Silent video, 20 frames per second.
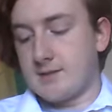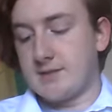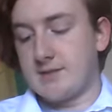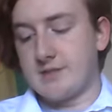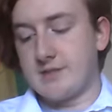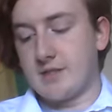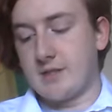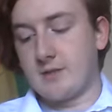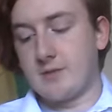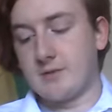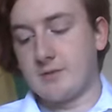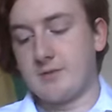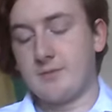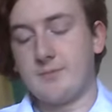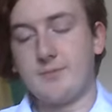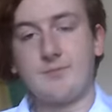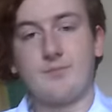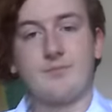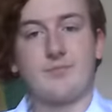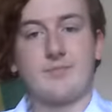So
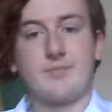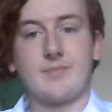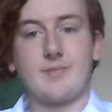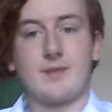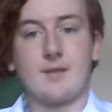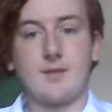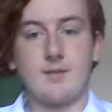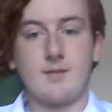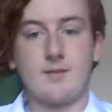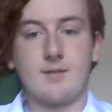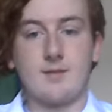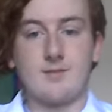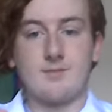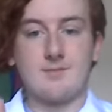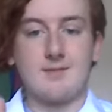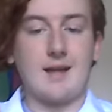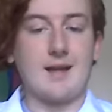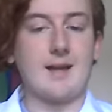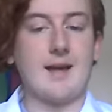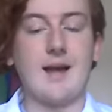
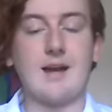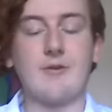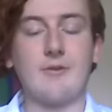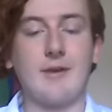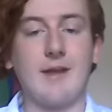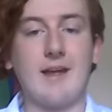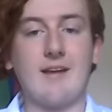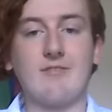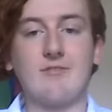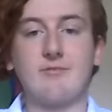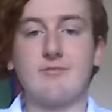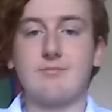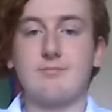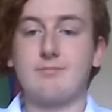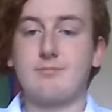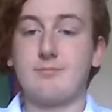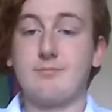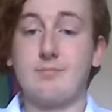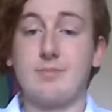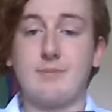I, I don't have
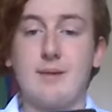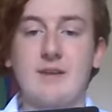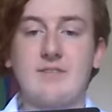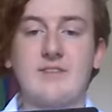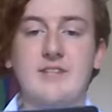my